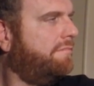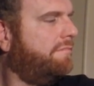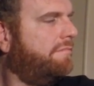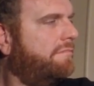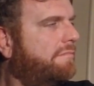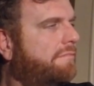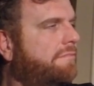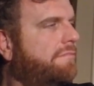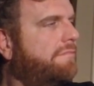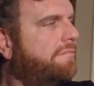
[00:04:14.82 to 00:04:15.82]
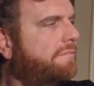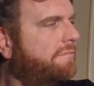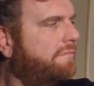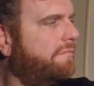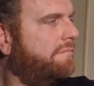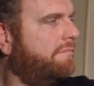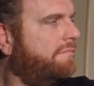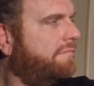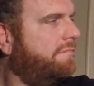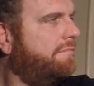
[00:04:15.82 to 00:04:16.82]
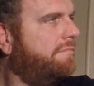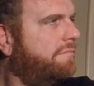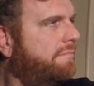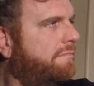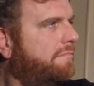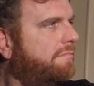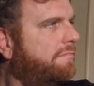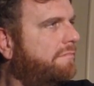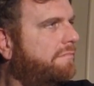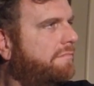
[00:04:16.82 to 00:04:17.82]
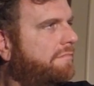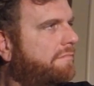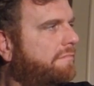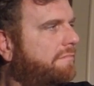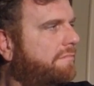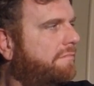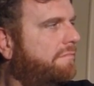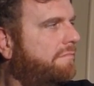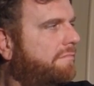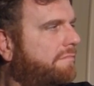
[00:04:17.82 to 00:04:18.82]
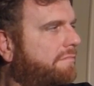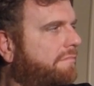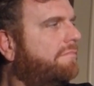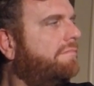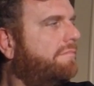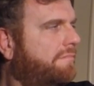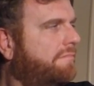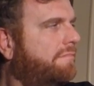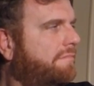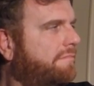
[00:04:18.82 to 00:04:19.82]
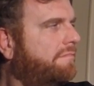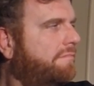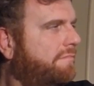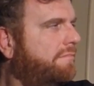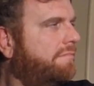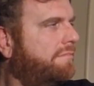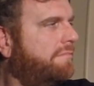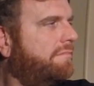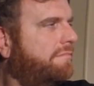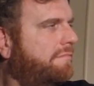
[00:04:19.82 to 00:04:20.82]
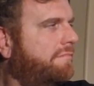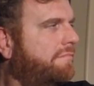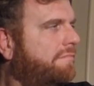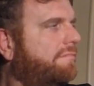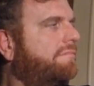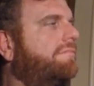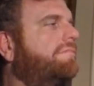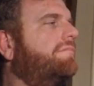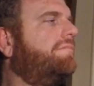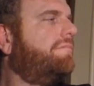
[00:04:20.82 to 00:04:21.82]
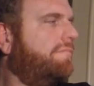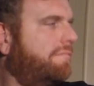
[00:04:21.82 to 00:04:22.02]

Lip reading: No words are spoken by the person on screen.